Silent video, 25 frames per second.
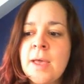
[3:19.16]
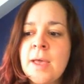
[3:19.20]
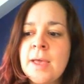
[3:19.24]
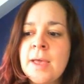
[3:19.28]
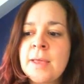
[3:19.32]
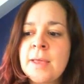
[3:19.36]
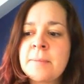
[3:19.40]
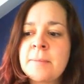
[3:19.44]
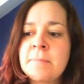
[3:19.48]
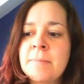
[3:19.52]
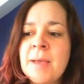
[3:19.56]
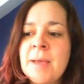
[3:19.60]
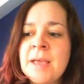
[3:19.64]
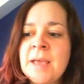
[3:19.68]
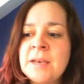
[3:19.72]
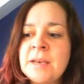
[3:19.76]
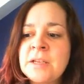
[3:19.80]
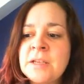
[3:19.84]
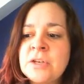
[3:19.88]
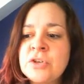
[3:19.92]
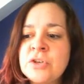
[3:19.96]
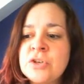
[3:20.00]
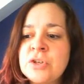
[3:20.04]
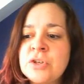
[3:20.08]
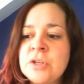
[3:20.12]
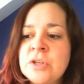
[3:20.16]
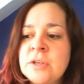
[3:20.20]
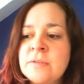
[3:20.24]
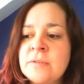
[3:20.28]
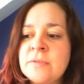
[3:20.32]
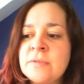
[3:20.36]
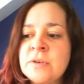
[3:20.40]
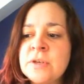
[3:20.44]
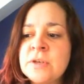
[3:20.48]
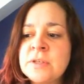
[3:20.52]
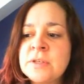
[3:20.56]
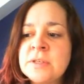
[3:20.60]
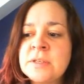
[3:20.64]
and manage
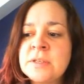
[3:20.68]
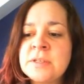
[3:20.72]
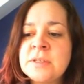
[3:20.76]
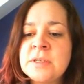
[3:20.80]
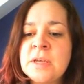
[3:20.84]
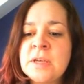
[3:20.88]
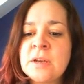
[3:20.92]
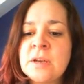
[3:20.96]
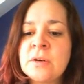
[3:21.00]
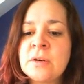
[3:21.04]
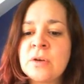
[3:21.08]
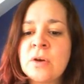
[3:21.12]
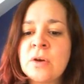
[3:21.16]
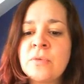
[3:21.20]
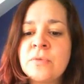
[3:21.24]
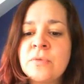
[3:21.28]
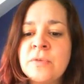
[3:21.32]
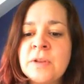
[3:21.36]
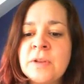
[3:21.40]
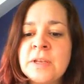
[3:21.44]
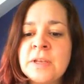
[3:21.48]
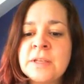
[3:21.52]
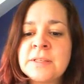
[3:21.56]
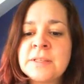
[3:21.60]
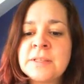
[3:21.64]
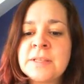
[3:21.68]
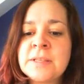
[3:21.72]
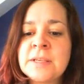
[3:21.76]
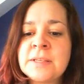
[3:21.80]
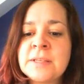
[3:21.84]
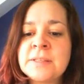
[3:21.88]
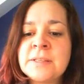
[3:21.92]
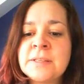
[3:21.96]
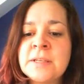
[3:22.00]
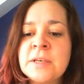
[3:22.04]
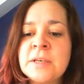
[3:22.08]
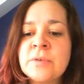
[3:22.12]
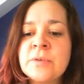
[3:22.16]
diversity and conflicts
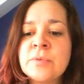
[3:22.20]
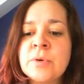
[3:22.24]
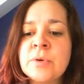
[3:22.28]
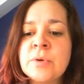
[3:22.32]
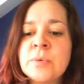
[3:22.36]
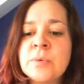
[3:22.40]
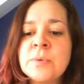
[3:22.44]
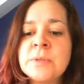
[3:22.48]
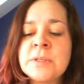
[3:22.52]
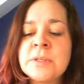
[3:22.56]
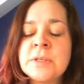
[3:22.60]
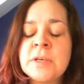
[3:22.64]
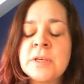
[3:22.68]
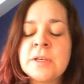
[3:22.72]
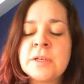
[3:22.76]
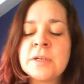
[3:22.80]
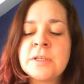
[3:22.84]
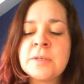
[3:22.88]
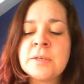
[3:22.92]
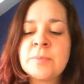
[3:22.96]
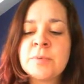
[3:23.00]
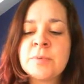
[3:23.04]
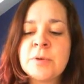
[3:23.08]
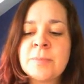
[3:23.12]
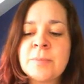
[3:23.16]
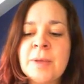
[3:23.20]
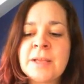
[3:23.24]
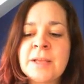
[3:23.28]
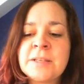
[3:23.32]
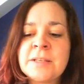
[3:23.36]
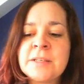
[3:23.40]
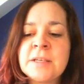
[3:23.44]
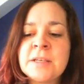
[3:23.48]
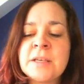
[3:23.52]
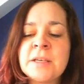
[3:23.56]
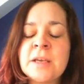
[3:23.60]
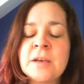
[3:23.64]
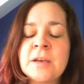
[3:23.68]
as they arose in a
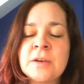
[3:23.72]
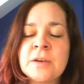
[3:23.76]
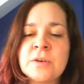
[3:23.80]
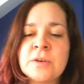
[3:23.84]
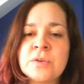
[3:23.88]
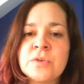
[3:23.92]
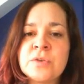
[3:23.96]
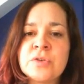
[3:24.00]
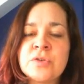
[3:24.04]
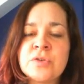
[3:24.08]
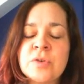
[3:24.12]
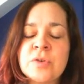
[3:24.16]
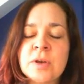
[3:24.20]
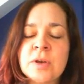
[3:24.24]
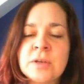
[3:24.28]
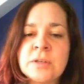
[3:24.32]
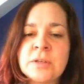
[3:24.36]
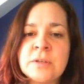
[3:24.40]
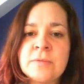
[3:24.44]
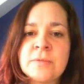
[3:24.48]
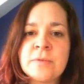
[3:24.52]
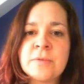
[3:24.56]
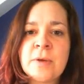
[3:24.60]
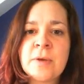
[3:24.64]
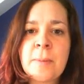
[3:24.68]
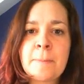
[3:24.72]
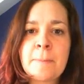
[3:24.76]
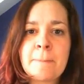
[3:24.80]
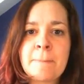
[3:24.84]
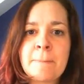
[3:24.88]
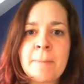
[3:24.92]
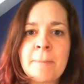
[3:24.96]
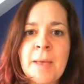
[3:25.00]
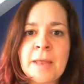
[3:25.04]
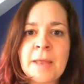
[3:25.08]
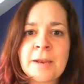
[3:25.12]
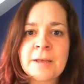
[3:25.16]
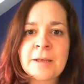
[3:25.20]
diplomatic and constructive
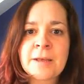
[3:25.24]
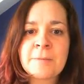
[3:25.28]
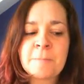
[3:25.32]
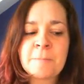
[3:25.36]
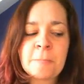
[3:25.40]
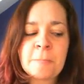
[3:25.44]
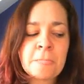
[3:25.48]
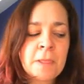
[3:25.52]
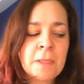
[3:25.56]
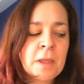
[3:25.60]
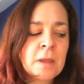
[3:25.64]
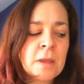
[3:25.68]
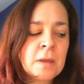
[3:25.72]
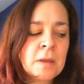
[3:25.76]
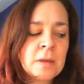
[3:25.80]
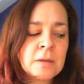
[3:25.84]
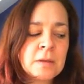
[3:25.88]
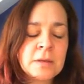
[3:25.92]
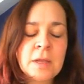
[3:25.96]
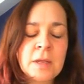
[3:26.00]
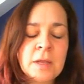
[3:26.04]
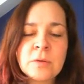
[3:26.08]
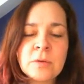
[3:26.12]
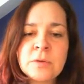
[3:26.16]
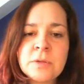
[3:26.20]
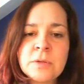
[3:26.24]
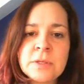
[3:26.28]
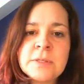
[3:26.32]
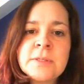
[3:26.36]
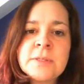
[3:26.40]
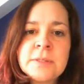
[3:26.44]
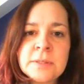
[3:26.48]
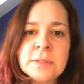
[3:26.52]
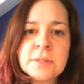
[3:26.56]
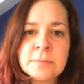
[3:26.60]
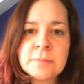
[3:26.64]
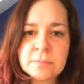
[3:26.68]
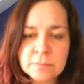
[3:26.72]
manner. Now this,
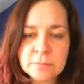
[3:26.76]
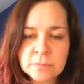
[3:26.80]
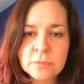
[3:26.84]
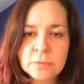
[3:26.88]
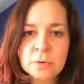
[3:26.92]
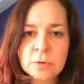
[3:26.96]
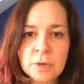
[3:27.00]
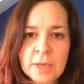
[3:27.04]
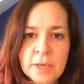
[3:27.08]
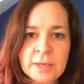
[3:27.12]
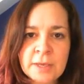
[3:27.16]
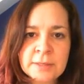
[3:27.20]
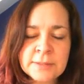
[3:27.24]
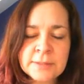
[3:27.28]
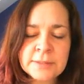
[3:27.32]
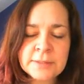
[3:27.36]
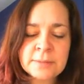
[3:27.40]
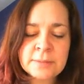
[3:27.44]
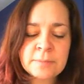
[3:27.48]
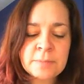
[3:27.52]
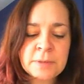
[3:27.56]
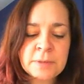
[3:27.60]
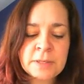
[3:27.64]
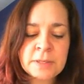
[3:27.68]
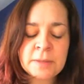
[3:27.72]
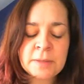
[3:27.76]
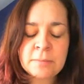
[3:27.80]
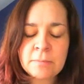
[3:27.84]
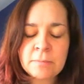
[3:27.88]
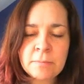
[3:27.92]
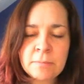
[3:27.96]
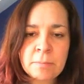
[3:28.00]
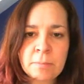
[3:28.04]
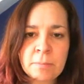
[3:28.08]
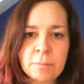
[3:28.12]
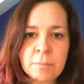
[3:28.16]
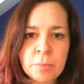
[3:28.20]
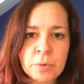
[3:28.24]
simply
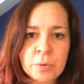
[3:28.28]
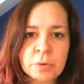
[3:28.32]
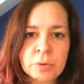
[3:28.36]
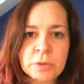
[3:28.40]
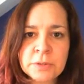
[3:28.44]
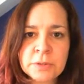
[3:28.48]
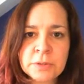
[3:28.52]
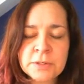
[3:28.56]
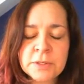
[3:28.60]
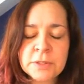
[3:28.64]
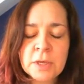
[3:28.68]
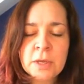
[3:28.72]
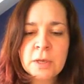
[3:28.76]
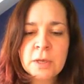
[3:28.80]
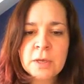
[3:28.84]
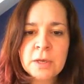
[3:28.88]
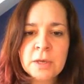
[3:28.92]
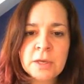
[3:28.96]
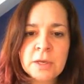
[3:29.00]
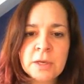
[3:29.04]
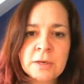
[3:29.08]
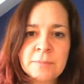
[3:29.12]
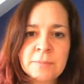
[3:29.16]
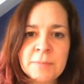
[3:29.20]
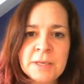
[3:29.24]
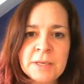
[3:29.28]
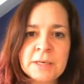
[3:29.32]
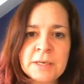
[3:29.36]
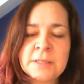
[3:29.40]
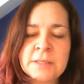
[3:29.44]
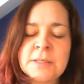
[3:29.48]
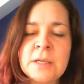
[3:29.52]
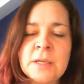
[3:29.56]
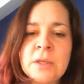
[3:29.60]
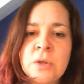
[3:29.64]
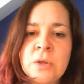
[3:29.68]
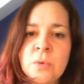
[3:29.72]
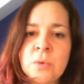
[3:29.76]
put, it means
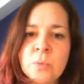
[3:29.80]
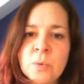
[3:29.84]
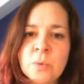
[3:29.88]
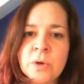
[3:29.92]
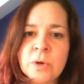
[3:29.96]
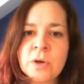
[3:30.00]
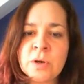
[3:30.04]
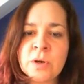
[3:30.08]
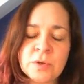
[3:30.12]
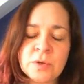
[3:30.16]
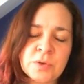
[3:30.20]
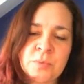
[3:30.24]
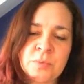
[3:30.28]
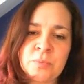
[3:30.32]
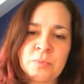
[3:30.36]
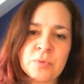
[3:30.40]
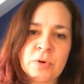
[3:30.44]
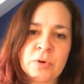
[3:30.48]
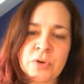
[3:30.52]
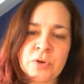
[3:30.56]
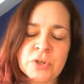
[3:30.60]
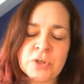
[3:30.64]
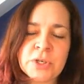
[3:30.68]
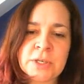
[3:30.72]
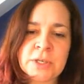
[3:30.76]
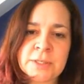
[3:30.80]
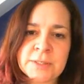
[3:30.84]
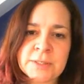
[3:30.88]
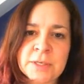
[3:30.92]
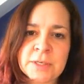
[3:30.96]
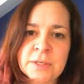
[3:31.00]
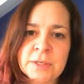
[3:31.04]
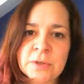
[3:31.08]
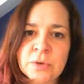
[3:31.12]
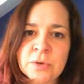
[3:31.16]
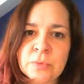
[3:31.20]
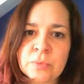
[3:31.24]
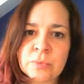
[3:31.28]
that you worked on projects
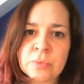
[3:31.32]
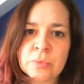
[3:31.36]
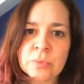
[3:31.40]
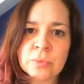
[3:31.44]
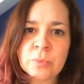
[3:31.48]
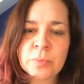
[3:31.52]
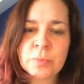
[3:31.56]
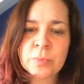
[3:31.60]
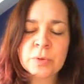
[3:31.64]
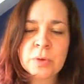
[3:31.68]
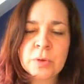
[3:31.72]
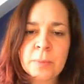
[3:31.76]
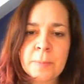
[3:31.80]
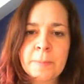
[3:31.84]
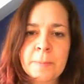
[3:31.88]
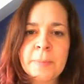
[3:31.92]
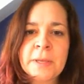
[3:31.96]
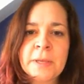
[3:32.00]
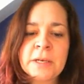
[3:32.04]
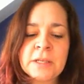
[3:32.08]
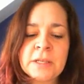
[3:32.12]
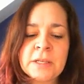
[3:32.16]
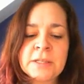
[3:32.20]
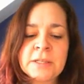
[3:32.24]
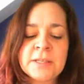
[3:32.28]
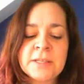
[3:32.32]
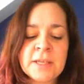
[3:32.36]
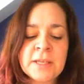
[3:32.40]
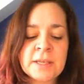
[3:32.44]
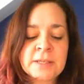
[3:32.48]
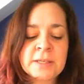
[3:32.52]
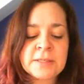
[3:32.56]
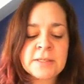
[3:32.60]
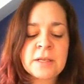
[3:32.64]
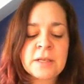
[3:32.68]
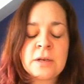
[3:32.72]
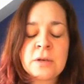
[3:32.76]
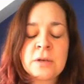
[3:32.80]
in a group, but it
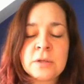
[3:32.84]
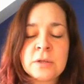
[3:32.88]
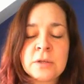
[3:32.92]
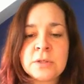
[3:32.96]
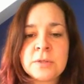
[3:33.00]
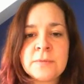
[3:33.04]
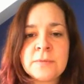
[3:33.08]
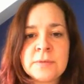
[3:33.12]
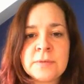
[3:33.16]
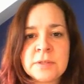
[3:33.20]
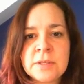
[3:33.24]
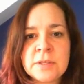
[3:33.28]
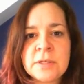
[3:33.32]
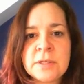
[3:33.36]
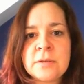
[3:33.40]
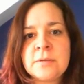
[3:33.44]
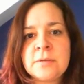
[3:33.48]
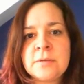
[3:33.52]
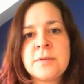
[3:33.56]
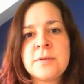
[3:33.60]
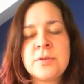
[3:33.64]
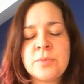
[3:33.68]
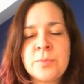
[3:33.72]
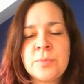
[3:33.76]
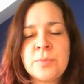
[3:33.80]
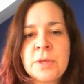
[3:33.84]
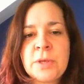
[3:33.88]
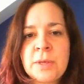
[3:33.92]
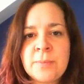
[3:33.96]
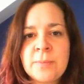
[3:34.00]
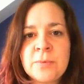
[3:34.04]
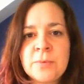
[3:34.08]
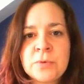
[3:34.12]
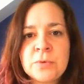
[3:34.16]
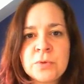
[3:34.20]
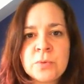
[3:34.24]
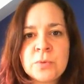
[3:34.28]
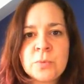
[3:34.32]
takes a lot of skills to be
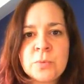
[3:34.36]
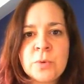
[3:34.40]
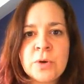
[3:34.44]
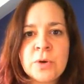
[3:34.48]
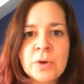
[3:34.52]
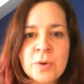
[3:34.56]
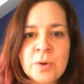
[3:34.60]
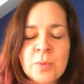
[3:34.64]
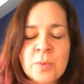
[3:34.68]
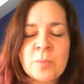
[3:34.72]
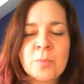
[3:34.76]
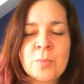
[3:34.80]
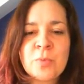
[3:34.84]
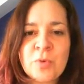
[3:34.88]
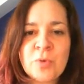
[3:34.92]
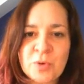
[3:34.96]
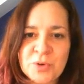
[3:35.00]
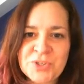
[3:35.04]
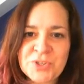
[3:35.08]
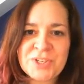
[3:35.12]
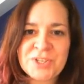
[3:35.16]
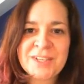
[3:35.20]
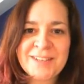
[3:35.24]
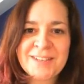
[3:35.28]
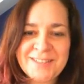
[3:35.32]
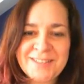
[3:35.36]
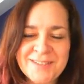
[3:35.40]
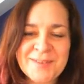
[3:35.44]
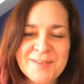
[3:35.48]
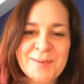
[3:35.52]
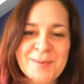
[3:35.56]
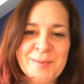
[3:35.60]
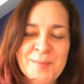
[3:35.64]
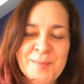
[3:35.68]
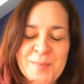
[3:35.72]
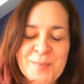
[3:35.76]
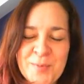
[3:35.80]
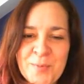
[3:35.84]
able to work on projects in a
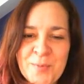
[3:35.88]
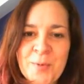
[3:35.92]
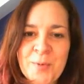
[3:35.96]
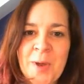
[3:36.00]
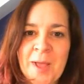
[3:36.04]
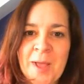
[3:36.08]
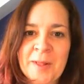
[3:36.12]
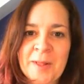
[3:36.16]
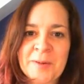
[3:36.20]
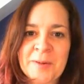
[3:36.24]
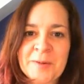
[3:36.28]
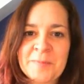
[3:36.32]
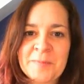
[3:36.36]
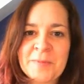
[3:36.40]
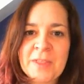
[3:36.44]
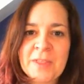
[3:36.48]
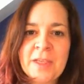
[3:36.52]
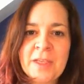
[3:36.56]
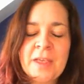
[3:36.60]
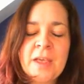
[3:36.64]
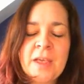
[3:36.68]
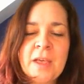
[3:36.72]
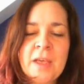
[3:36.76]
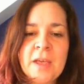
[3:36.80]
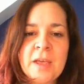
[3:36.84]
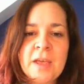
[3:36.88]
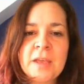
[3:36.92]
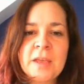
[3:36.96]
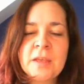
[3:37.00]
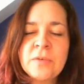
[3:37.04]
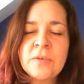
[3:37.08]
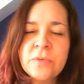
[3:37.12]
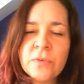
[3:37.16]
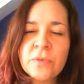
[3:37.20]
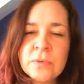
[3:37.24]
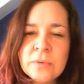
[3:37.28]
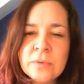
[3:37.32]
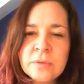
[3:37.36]
group well.
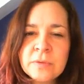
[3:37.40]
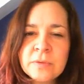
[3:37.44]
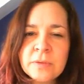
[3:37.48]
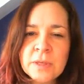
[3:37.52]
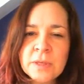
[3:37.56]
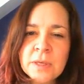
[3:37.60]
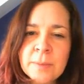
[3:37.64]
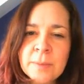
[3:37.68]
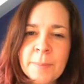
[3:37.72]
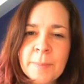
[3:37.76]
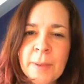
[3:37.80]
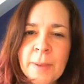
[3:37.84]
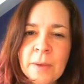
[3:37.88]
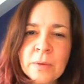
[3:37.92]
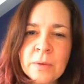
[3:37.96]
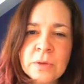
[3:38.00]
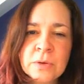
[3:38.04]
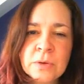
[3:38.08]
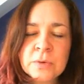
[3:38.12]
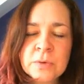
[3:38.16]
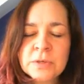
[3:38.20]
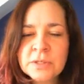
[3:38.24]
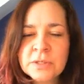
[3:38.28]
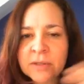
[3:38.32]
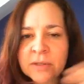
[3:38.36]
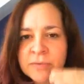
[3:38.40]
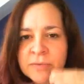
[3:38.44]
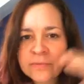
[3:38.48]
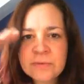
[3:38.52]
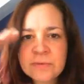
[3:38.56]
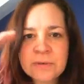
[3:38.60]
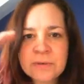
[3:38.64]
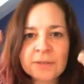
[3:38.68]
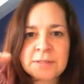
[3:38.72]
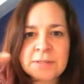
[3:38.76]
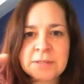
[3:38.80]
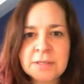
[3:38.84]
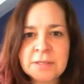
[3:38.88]
If you think about your
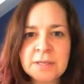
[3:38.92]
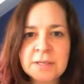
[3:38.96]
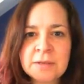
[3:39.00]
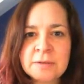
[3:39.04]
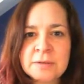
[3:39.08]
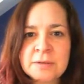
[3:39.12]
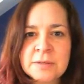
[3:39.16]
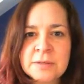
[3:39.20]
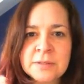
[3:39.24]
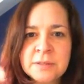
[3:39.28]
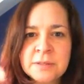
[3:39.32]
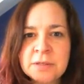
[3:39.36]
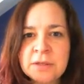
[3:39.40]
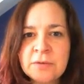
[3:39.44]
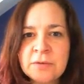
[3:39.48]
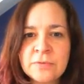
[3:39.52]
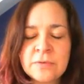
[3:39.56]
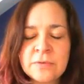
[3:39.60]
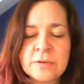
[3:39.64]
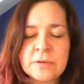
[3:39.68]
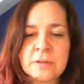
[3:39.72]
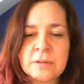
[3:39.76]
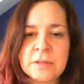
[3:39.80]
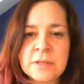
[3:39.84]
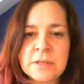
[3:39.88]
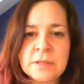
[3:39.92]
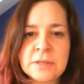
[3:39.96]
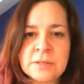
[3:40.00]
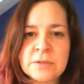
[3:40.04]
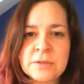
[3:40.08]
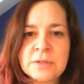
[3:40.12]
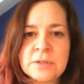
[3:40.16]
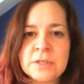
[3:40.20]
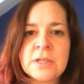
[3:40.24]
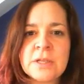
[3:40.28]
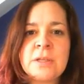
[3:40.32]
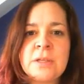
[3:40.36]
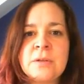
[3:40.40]
different skills, the different things you
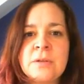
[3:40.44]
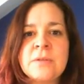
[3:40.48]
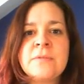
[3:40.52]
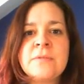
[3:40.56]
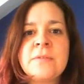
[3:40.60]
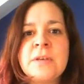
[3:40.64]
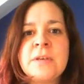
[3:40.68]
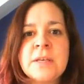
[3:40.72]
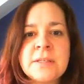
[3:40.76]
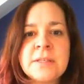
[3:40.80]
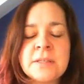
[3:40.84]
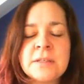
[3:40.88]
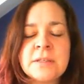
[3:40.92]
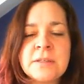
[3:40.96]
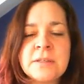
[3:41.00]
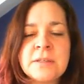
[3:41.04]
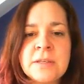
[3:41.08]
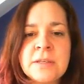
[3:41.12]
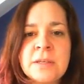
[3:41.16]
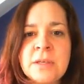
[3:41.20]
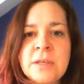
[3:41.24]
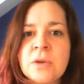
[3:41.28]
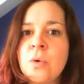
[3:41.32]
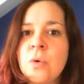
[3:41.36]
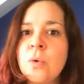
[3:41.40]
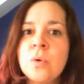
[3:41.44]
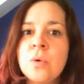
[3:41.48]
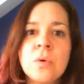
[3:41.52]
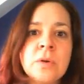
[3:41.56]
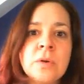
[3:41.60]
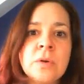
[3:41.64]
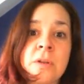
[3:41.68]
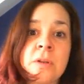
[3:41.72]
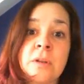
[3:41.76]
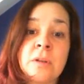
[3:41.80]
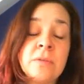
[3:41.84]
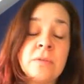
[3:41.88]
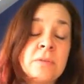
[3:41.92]
did at university, or
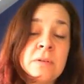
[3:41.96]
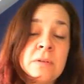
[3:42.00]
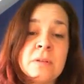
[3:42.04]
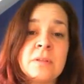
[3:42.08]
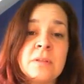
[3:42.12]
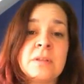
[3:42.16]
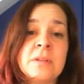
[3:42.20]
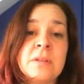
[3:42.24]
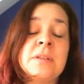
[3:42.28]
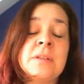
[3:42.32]
the different